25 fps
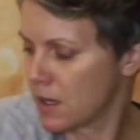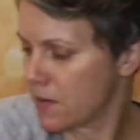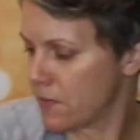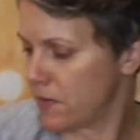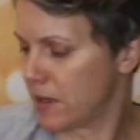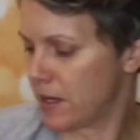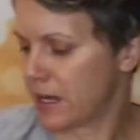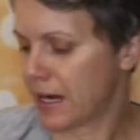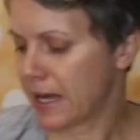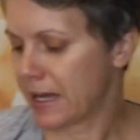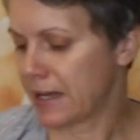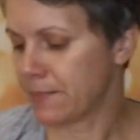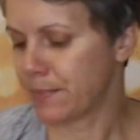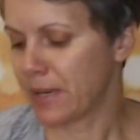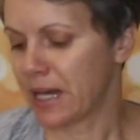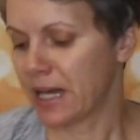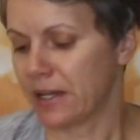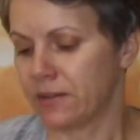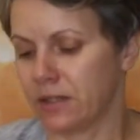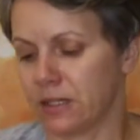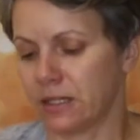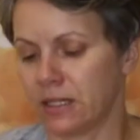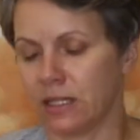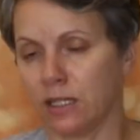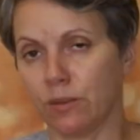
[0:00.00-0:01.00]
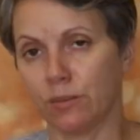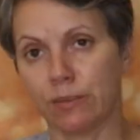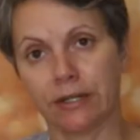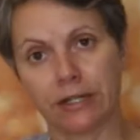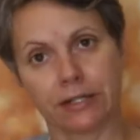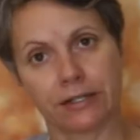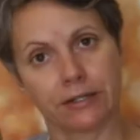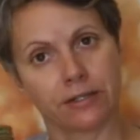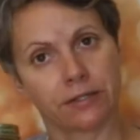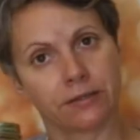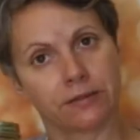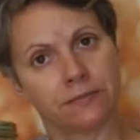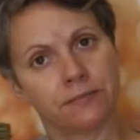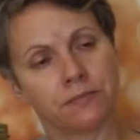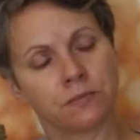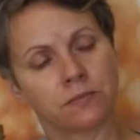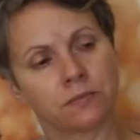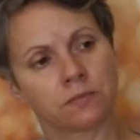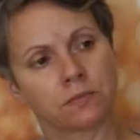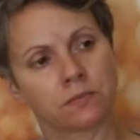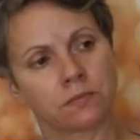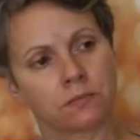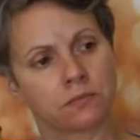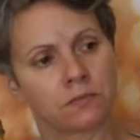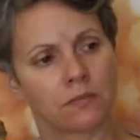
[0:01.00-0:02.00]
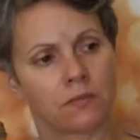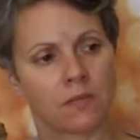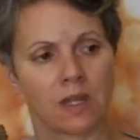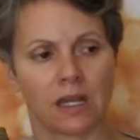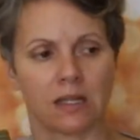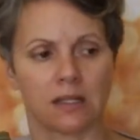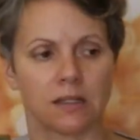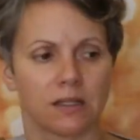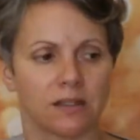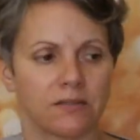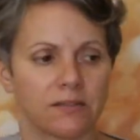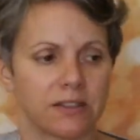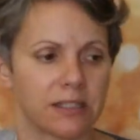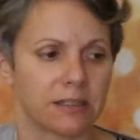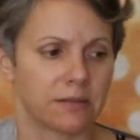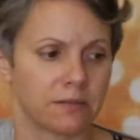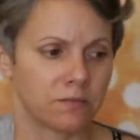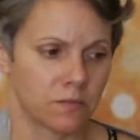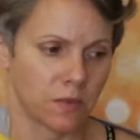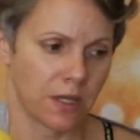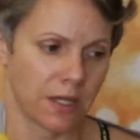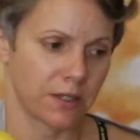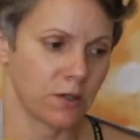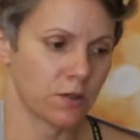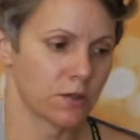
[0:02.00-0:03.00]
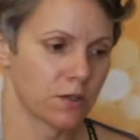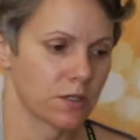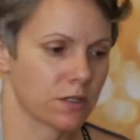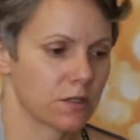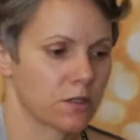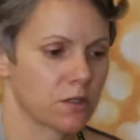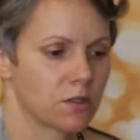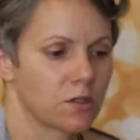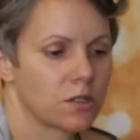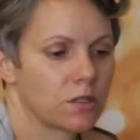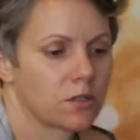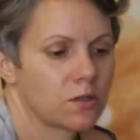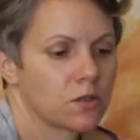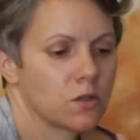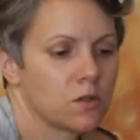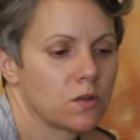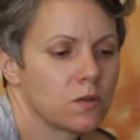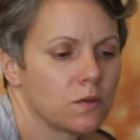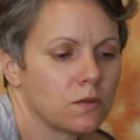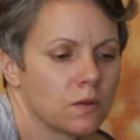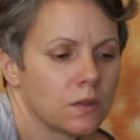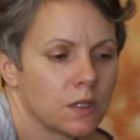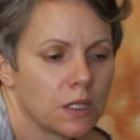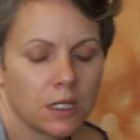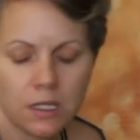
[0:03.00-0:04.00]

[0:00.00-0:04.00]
Then I buy the ghee butter. I love it. I use it to cook too.